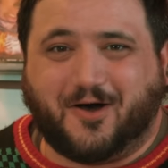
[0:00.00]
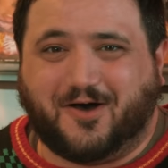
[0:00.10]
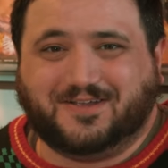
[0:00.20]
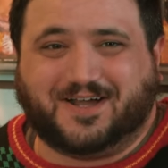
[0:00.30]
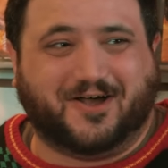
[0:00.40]

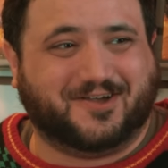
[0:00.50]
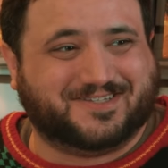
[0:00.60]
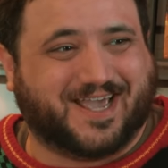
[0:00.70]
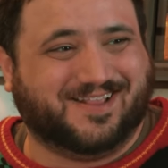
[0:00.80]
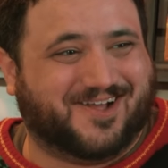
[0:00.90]
All, all
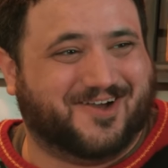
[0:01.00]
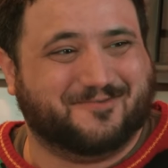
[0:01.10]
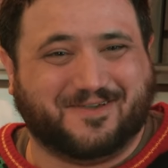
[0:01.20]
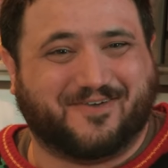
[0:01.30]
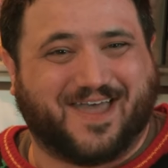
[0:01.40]
day
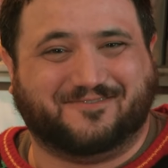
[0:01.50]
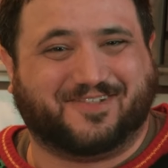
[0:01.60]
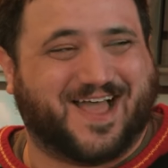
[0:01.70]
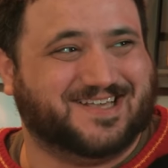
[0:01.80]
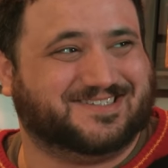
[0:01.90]
long, we've had
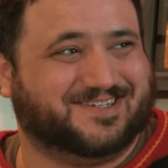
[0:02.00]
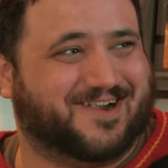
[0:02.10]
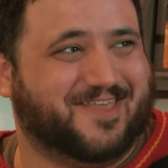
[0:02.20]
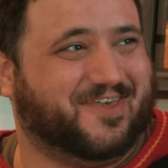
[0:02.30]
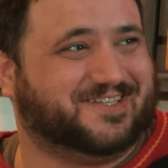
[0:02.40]
flies
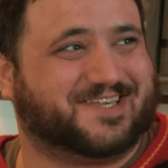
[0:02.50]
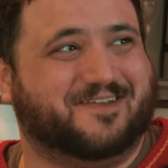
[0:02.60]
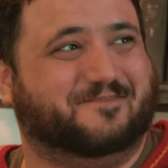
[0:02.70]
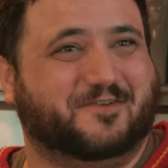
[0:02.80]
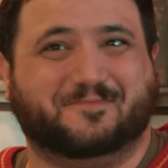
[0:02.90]
here. I think it's
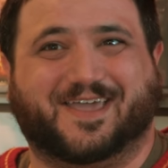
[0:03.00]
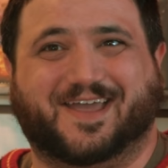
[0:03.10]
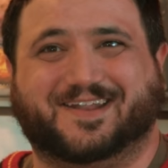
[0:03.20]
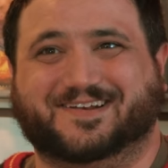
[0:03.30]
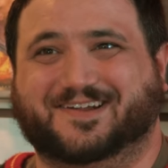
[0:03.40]
getting
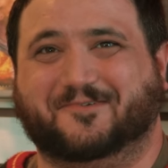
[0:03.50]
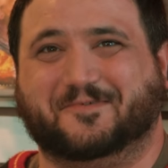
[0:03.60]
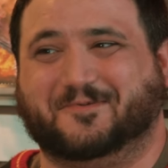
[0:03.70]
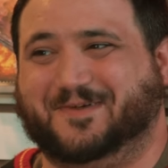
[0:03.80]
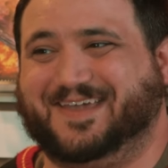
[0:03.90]
fumigated
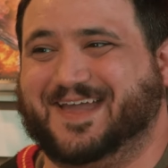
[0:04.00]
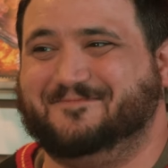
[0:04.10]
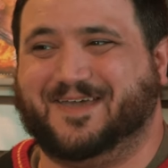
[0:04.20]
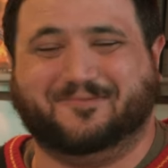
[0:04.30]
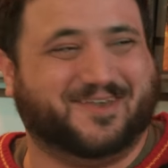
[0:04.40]
over the
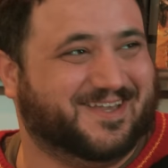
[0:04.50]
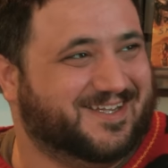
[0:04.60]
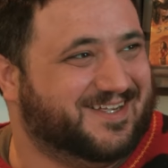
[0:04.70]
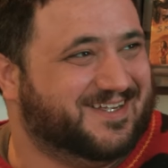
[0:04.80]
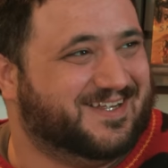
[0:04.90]
weekend, maybe.
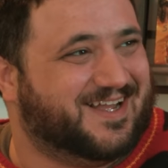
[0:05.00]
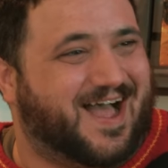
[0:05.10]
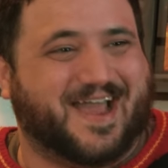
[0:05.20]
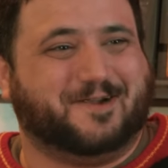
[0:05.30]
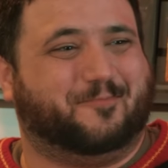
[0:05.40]

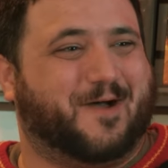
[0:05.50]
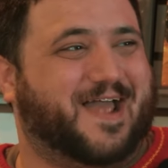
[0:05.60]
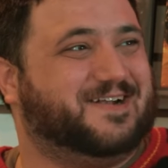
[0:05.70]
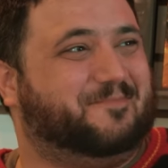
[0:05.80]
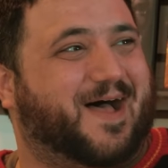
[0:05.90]
I had to,
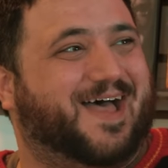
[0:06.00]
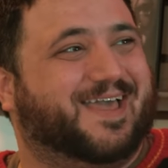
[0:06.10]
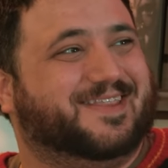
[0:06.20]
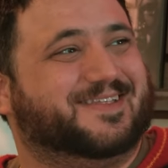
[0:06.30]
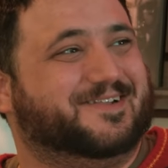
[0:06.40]
I had to
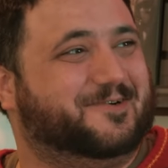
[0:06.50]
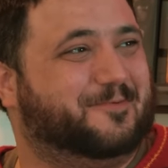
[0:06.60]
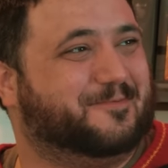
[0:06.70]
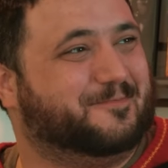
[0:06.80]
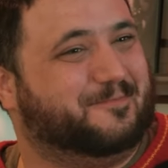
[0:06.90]
buy the
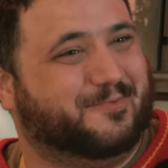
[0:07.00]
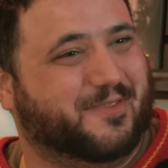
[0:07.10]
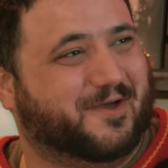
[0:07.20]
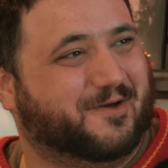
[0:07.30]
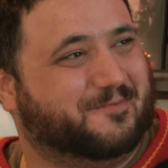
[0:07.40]
little
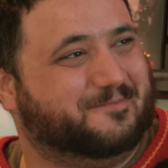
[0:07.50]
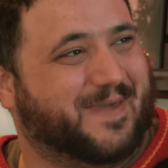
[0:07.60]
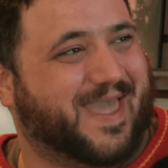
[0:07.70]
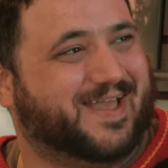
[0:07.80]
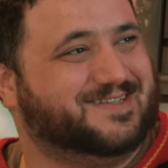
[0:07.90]
the
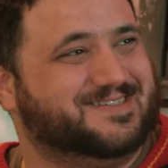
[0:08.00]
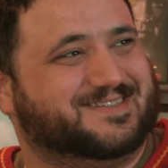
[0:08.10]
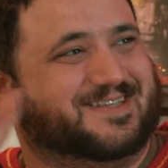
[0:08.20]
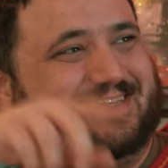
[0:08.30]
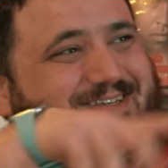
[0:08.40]

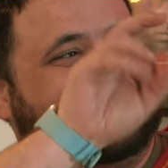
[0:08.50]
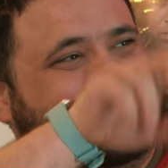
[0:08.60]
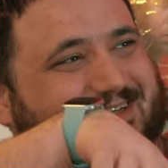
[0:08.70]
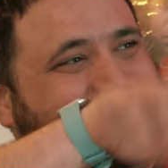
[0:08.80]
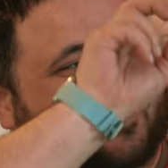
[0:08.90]
bands, the
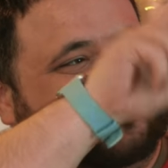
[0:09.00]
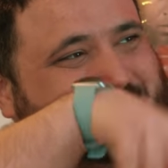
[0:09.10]
the